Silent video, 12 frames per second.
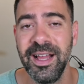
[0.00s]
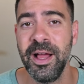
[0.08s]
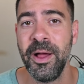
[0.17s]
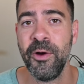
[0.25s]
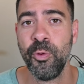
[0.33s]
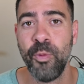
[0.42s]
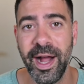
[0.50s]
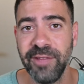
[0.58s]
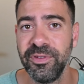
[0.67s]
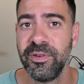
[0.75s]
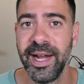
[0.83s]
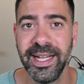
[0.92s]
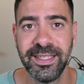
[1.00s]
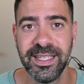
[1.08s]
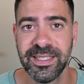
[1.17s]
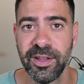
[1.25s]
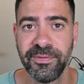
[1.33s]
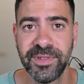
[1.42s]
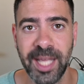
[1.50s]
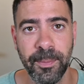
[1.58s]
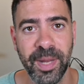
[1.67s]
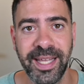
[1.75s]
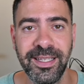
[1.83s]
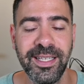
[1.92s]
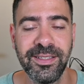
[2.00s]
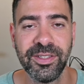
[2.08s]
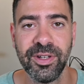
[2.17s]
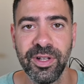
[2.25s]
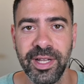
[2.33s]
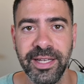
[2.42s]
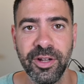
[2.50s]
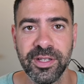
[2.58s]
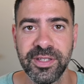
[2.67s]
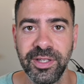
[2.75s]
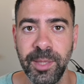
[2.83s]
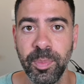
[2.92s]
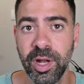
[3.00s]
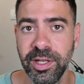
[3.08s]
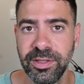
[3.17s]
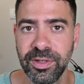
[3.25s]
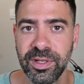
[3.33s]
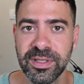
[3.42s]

wide varieties of templating tool and also deploy tools.